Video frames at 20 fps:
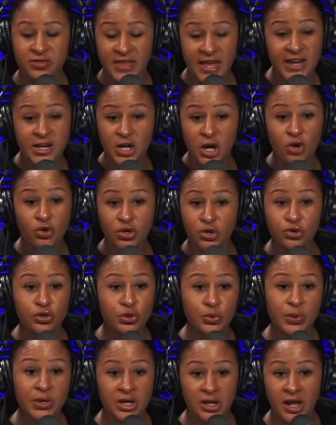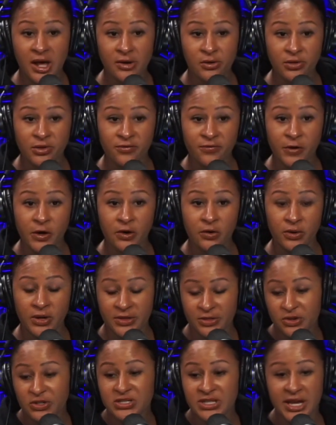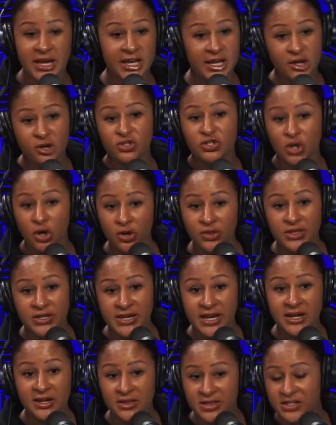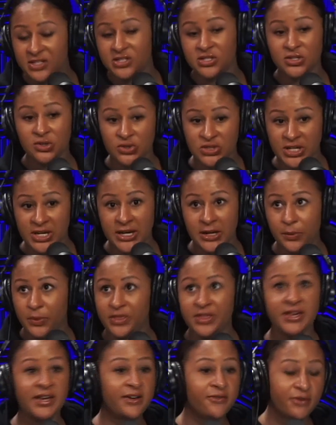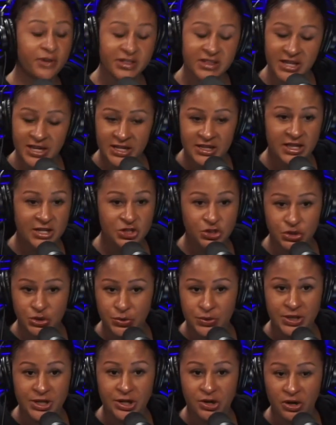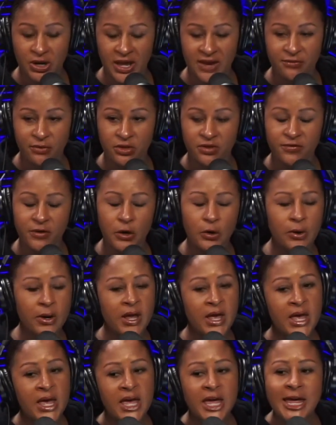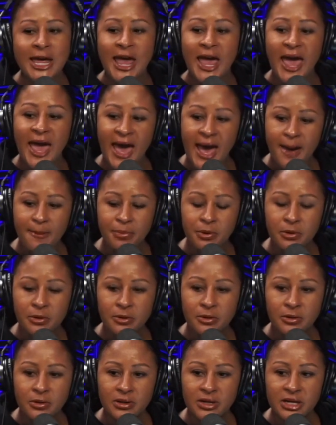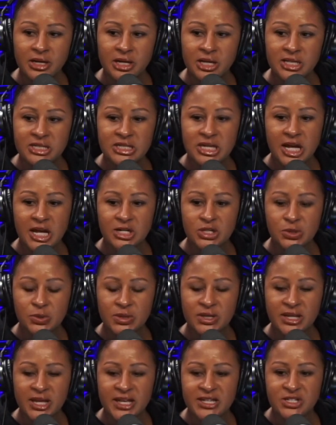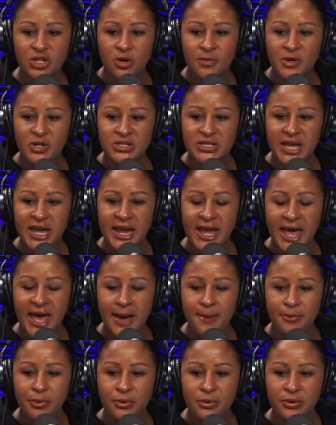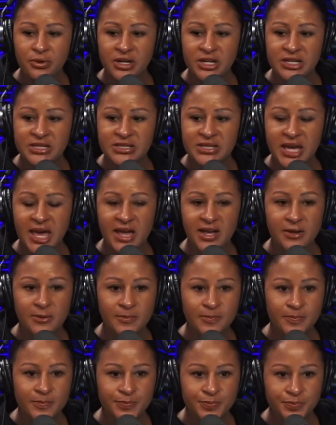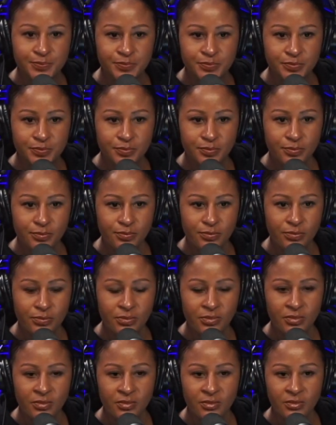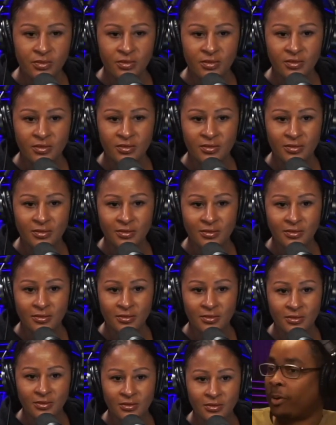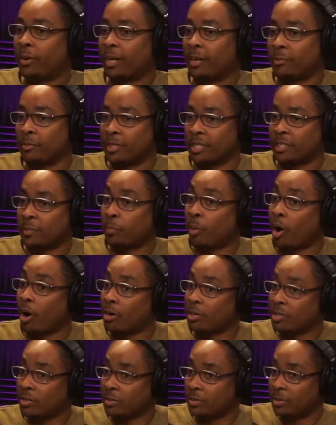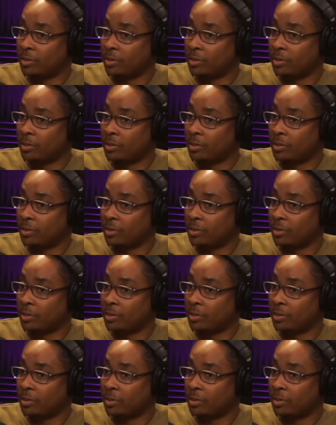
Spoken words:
They know you're doing a lot on the phone, and they're saying, here's all the data that's associated with everything that you're doing in your life on the phone. Apple is not doing that. It's almost like Apple is. So did you receive something from Apple and it was just partial?